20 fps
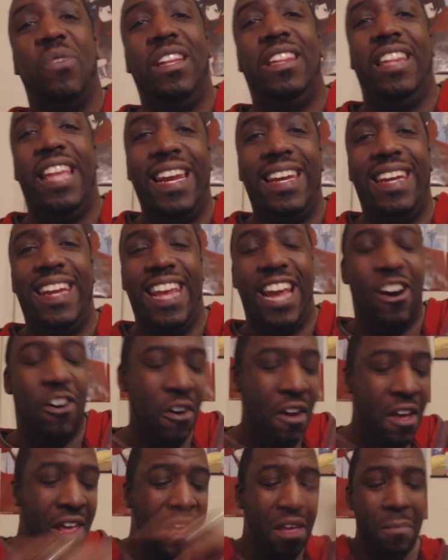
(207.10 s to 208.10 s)
with
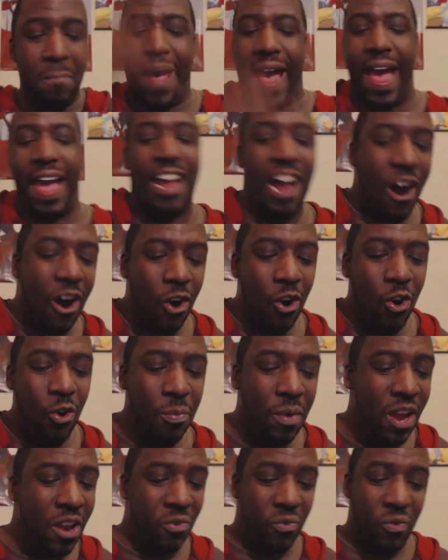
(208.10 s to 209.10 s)
Lindale back
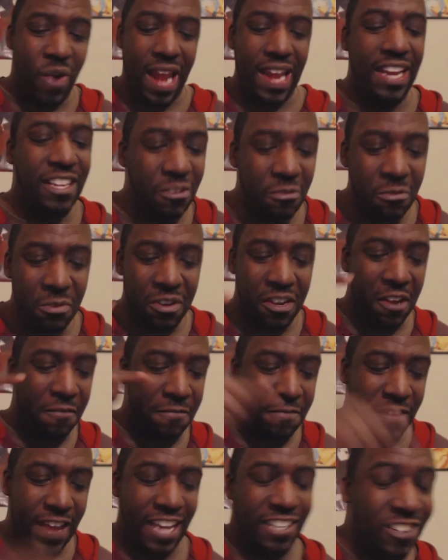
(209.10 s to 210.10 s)
home, ready to
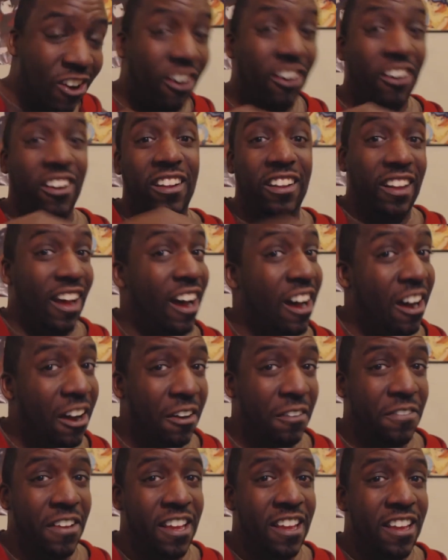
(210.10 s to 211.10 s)
confess her
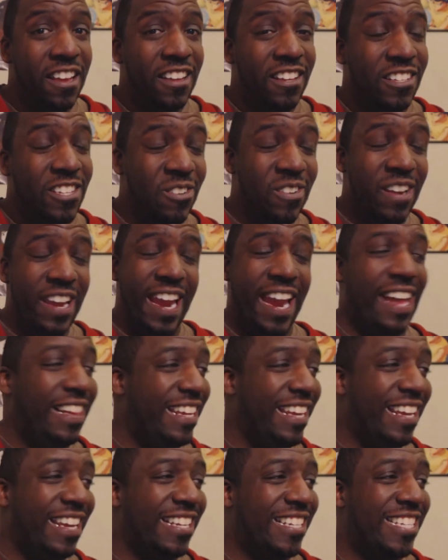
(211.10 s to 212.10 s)
love to
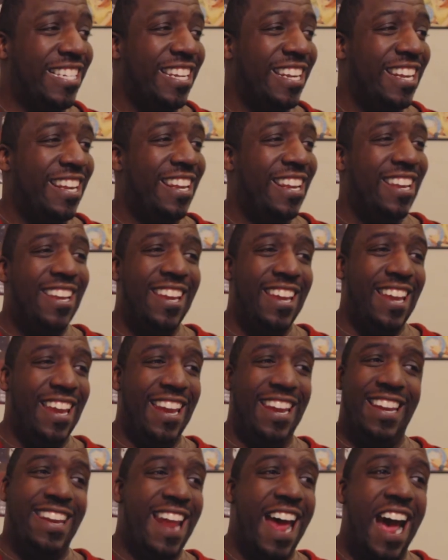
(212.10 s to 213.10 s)
Elias.
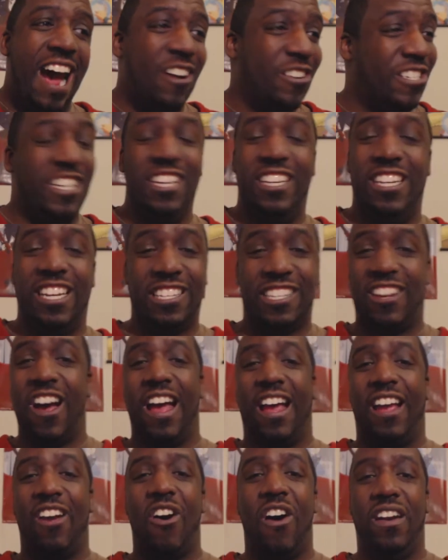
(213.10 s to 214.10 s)
And now she just
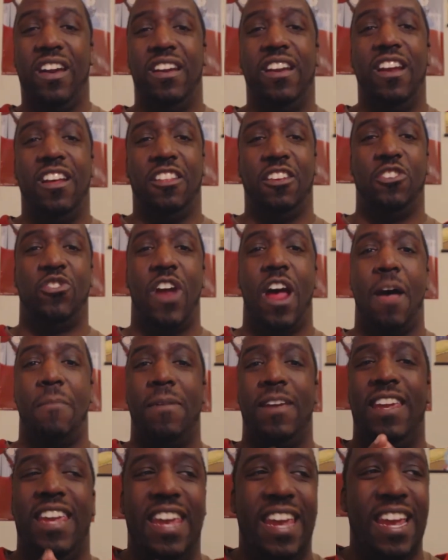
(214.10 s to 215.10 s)
got caught in another trap
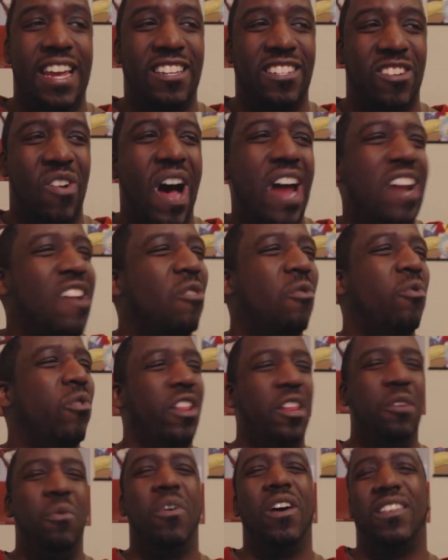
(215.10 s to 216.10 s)
again. So I don't
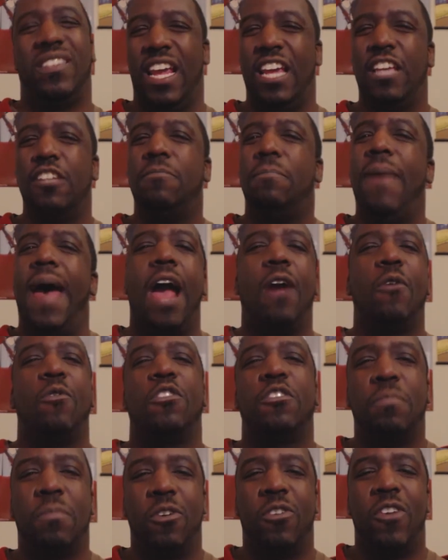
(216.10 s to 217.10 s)
really want to say it's
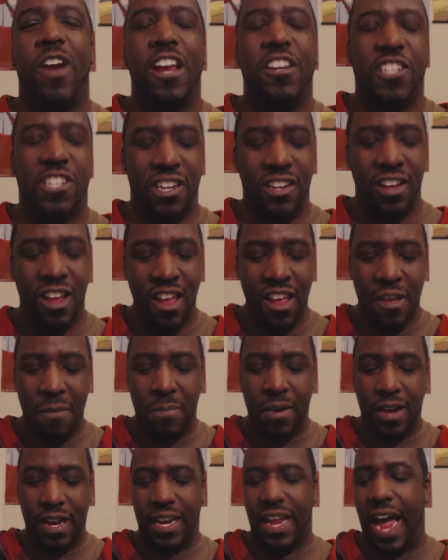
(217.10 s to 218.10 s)
backwards progression,
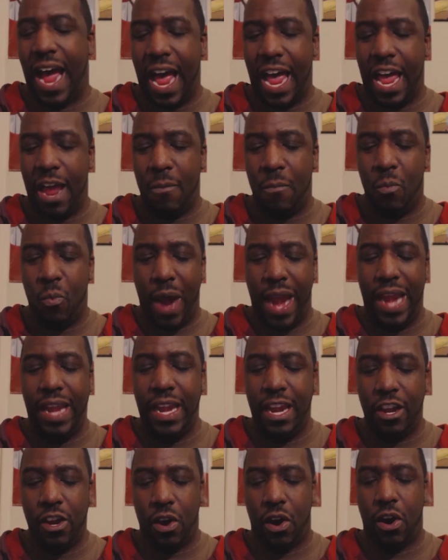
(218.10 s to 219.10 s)
but I am
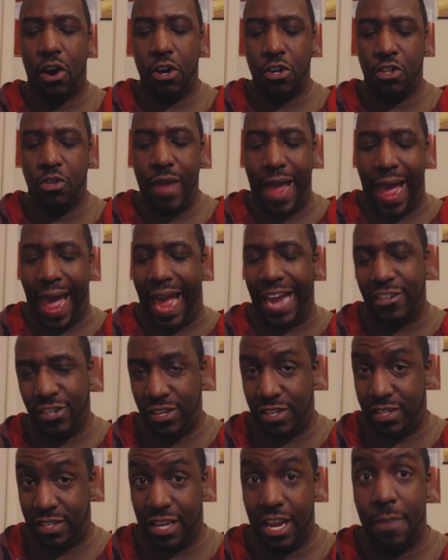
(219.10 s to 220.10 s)
waiting on her to
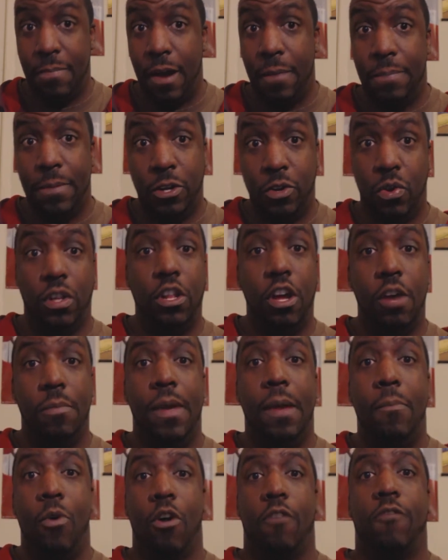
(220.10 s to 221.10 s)
actually step up and do a little
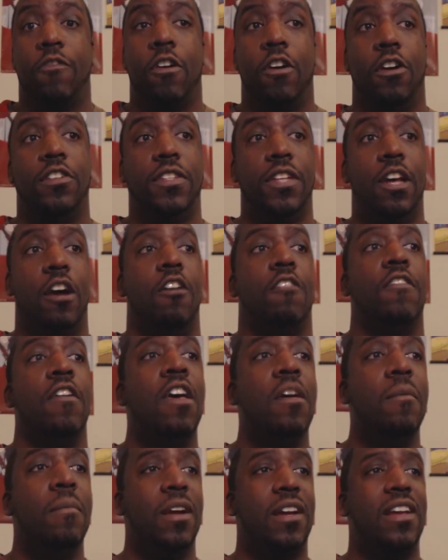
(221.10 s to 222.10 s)
bit more for herself.
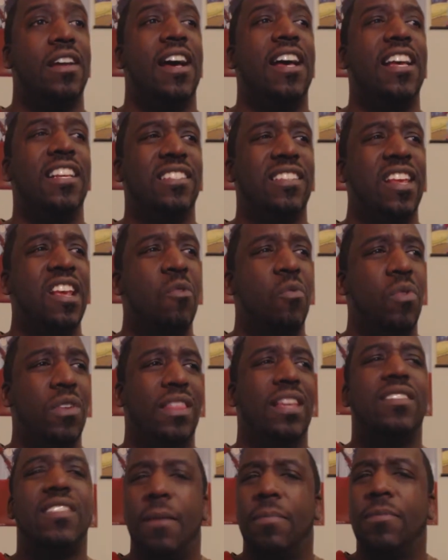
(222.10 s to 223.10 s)
Because with
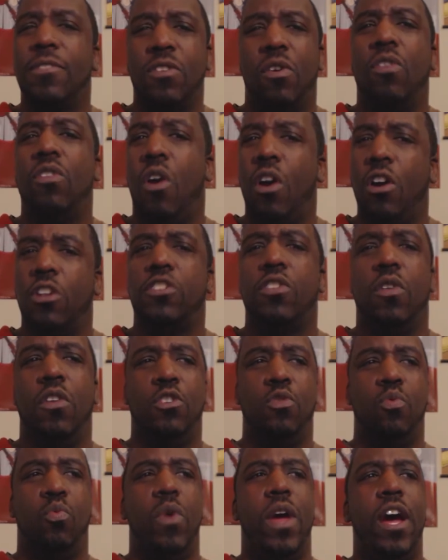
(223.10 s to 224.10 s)
this episode also
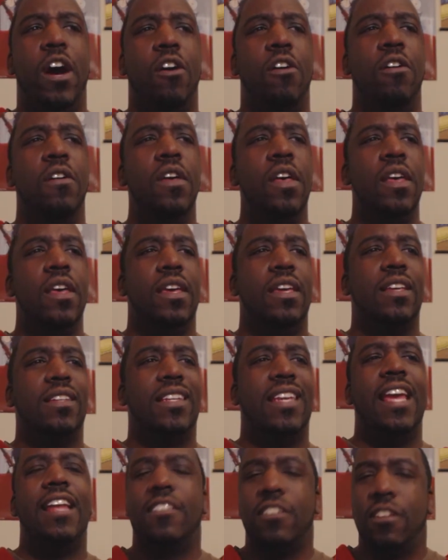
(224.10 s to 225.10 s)
as well, is
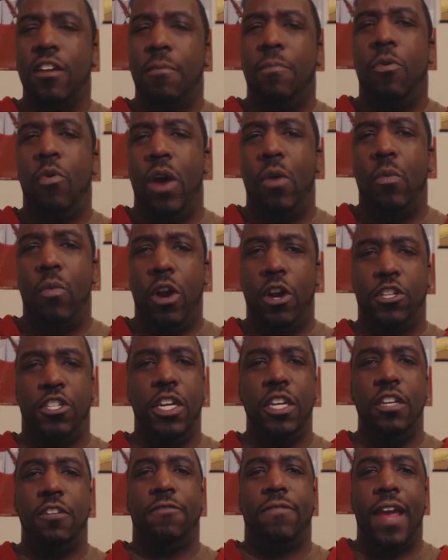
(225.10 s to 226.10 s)
getting to the point where
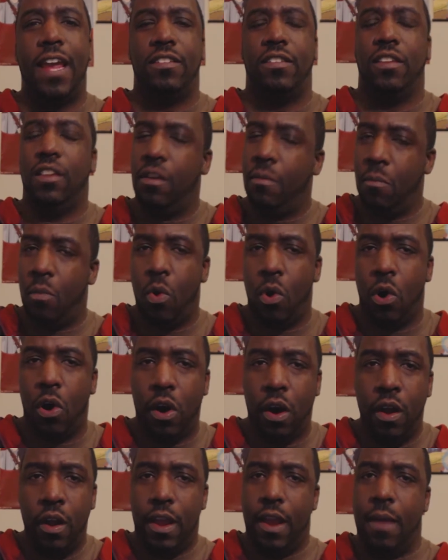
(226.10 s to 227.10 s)
she's facing
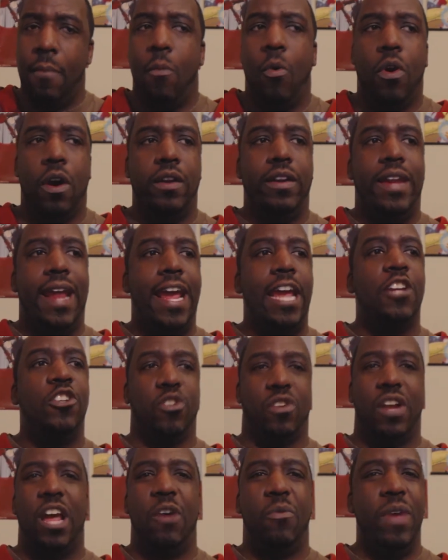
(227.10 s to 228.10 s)
more and more
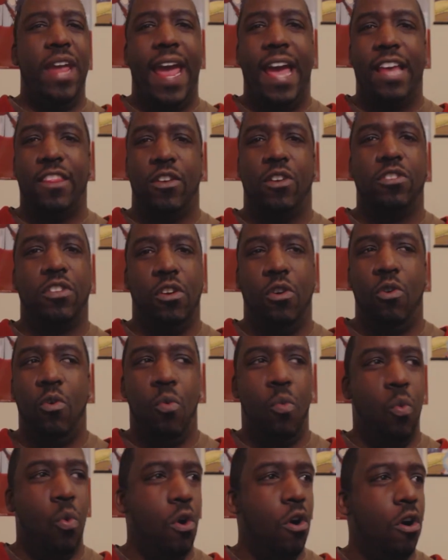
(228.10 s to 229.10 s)
danger. Like, we had those
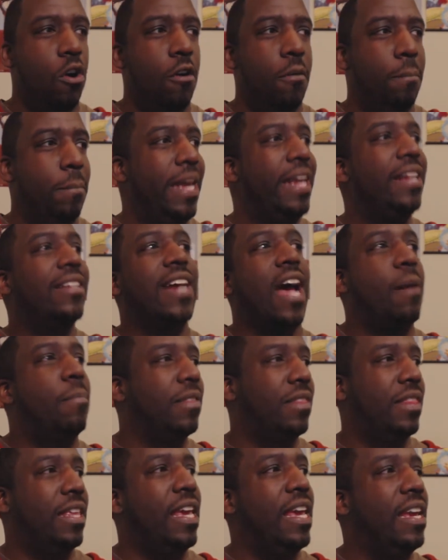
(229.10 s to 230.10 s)
little wool bee type
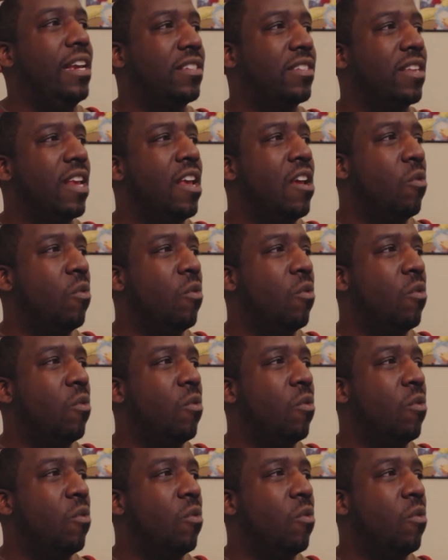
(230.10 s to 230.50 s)
of things.